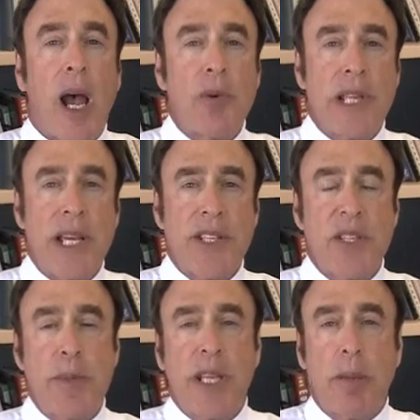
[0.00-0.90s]
I was asked to
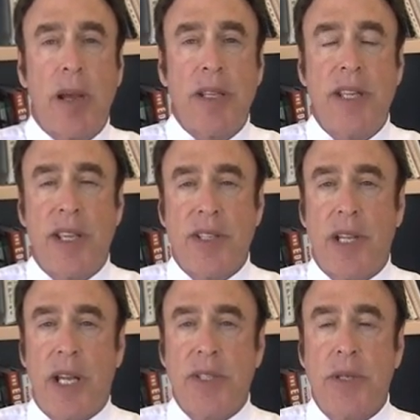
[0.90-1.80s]
speak about
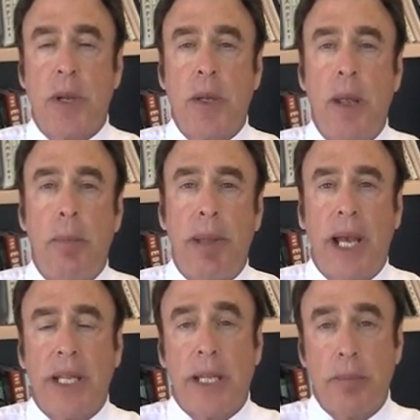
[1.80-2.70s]
testosterone
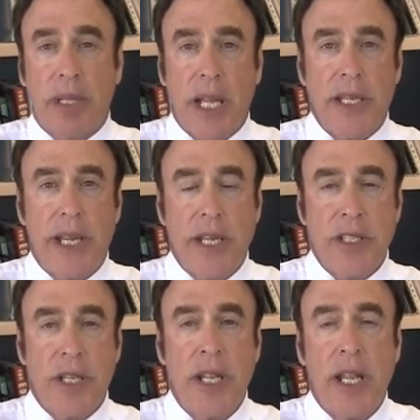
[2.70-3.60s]
pellet
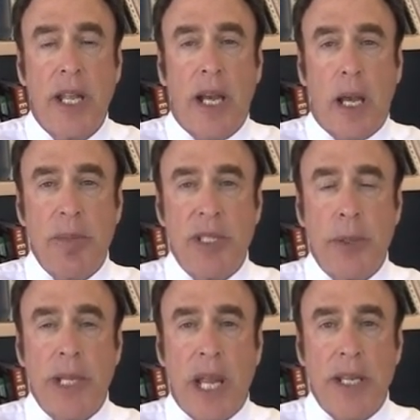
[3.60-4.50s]
implantation. I've been
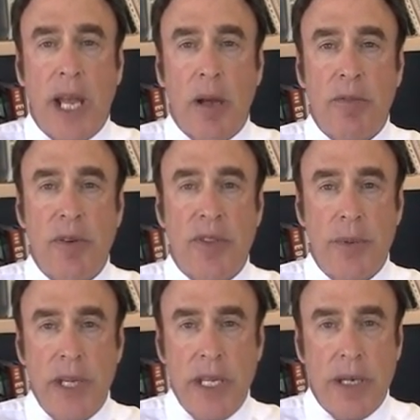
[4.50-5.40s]
doing that now for
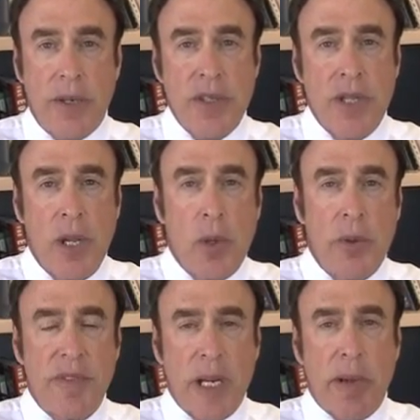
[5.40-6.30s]
3 years.
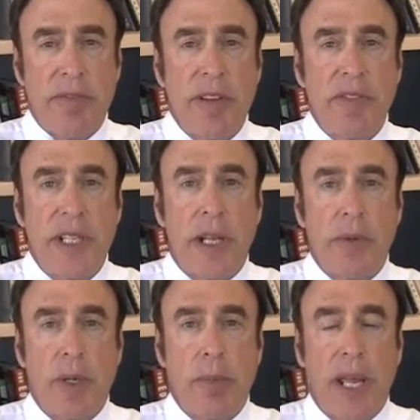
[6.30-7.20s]
We've done about
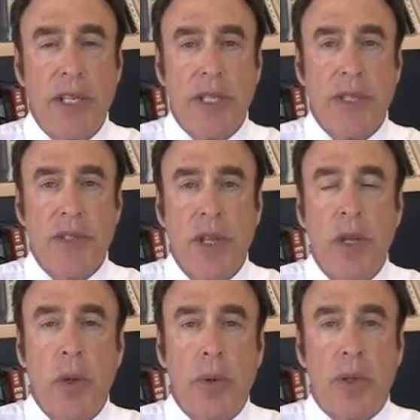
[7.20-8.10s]
1,500 patients
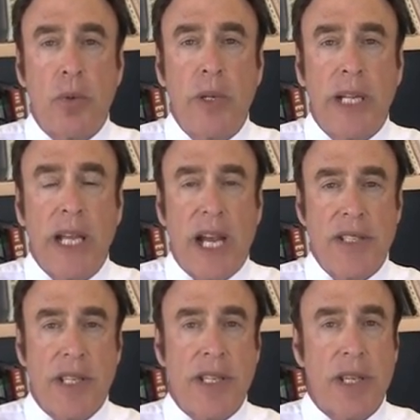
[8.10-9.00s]
with a really high
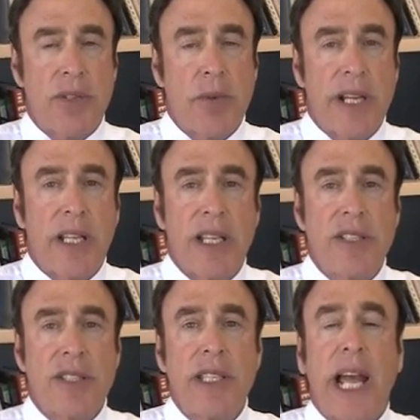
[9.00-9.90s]
success rate. At
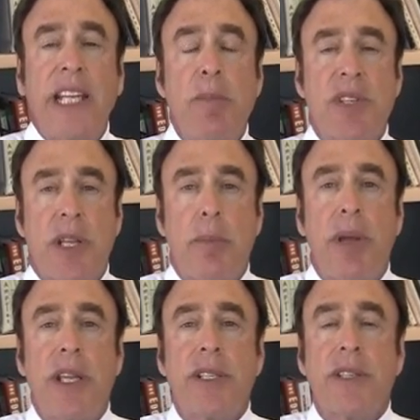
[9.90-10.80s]
least 90% of
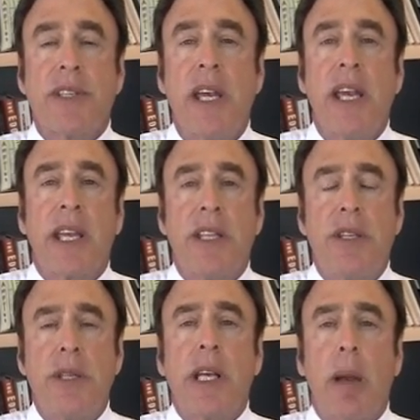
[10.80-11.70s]
patients
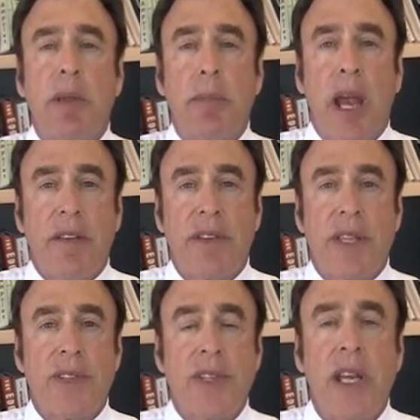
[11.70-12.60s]
continue coming back for
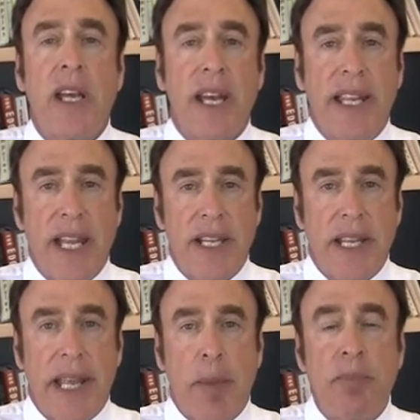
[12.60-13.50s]
this again and
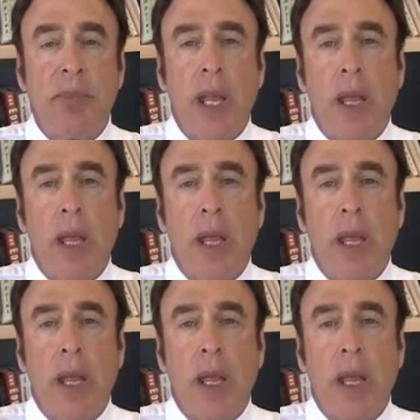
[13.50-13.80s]
again.